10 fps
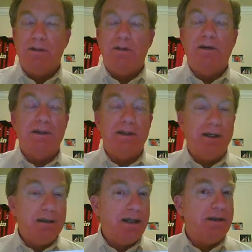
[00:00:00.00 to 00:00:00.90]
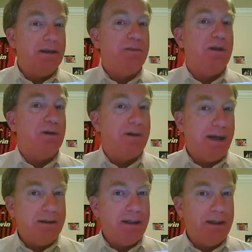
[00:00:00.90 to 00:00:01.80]
whoever does get the
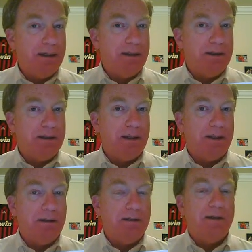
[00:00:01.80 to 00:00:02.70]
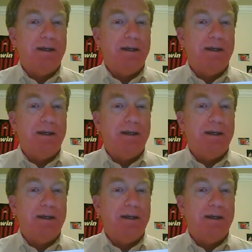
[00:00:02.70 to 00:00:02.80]
plurality in each state,